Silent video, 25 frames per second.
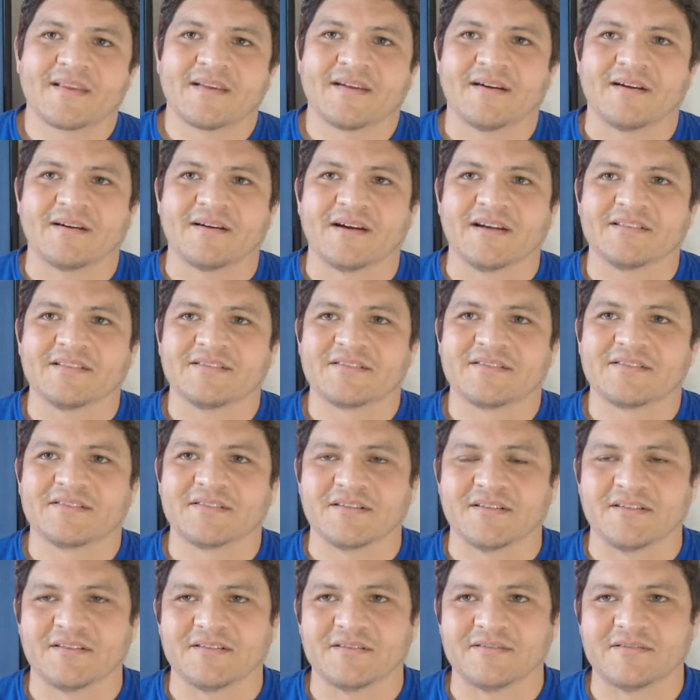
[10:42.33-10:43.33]
All right,
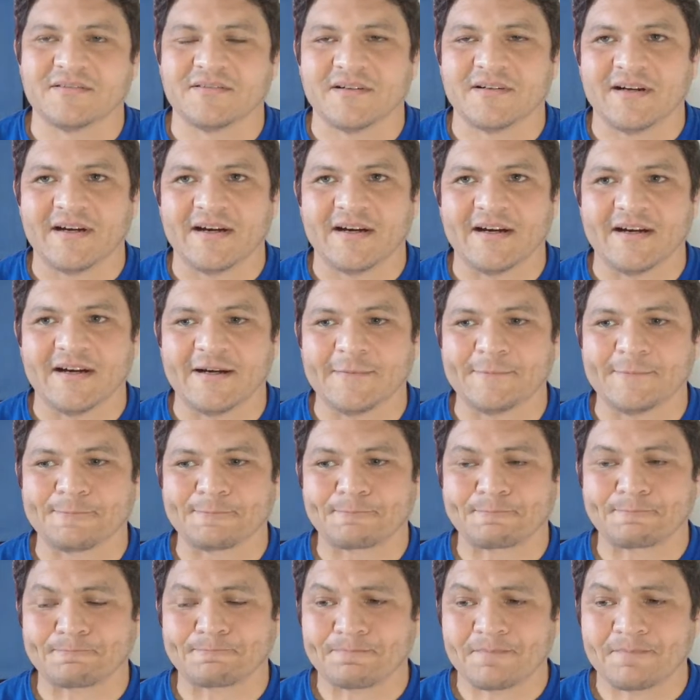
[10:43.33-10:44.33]
so
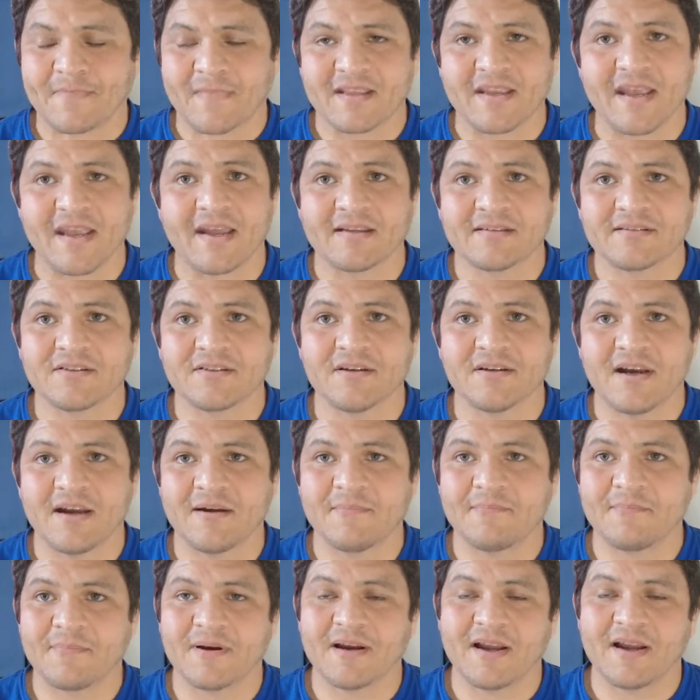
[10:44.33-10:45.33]
yeah, so
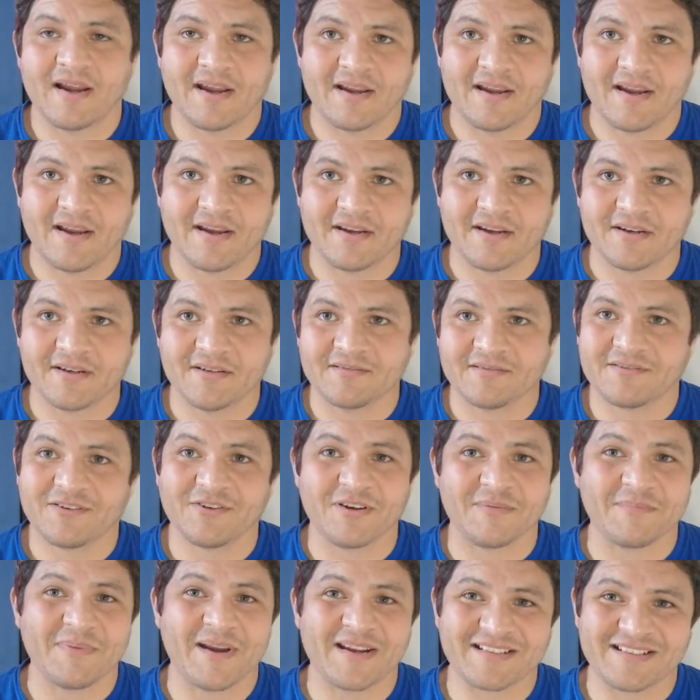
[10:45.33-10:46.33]
I
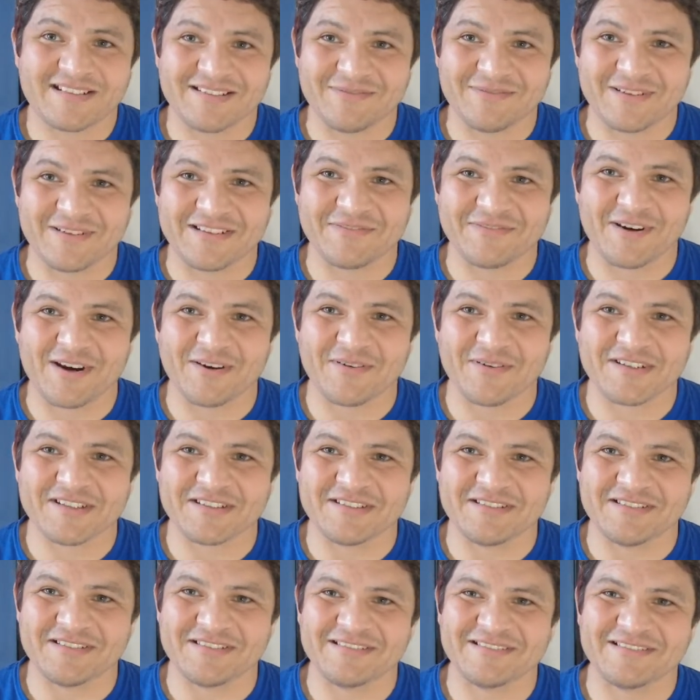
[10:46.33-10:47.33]
going back to one of our
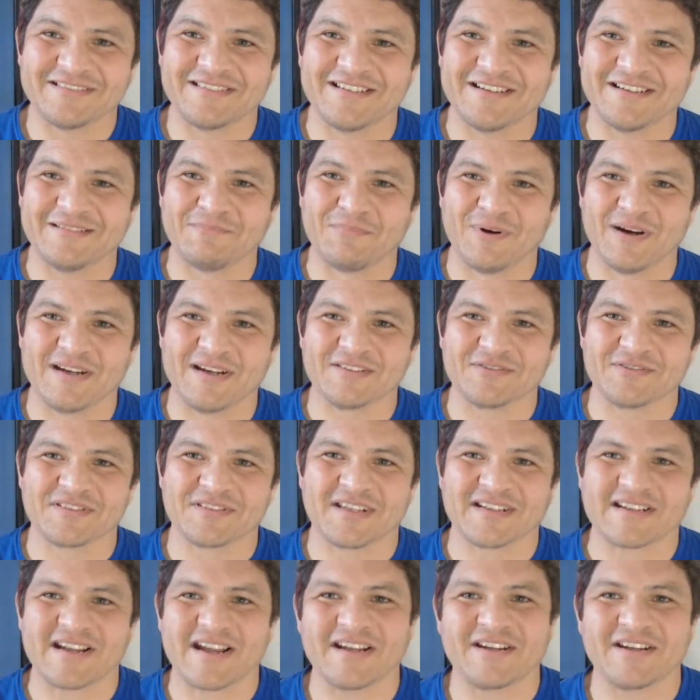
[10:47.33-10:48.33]
original points was
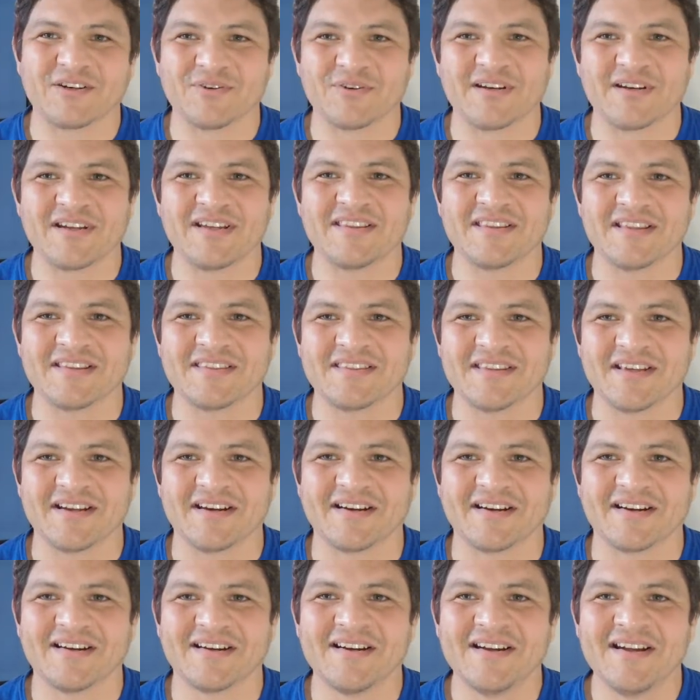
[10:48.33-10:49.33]
like I agree that
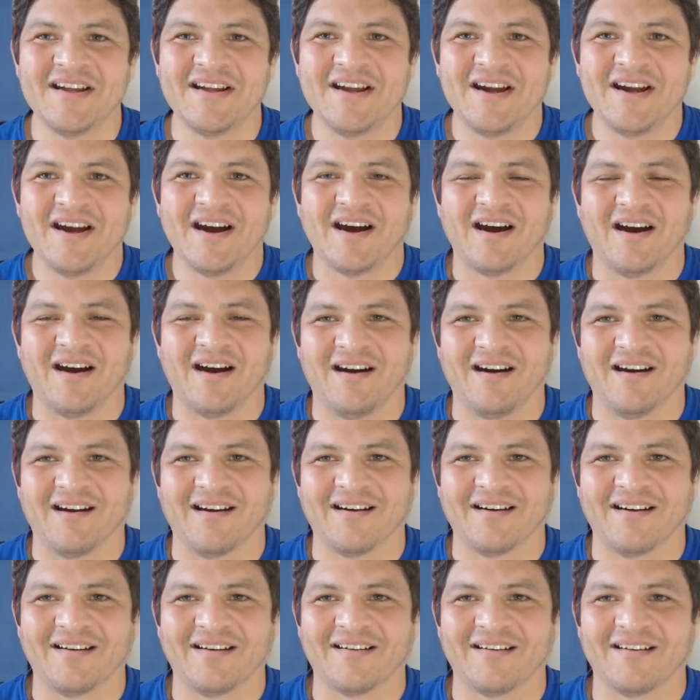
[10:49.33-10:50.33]
there
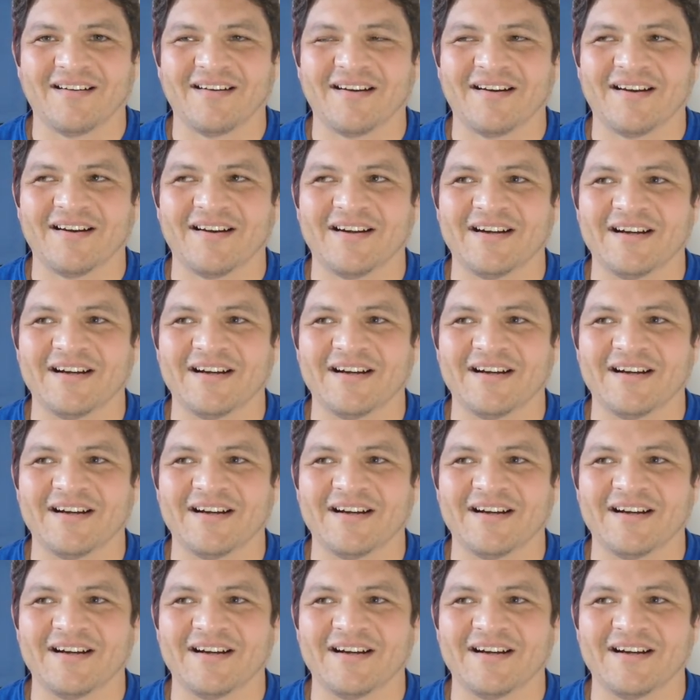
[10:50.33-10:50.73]
are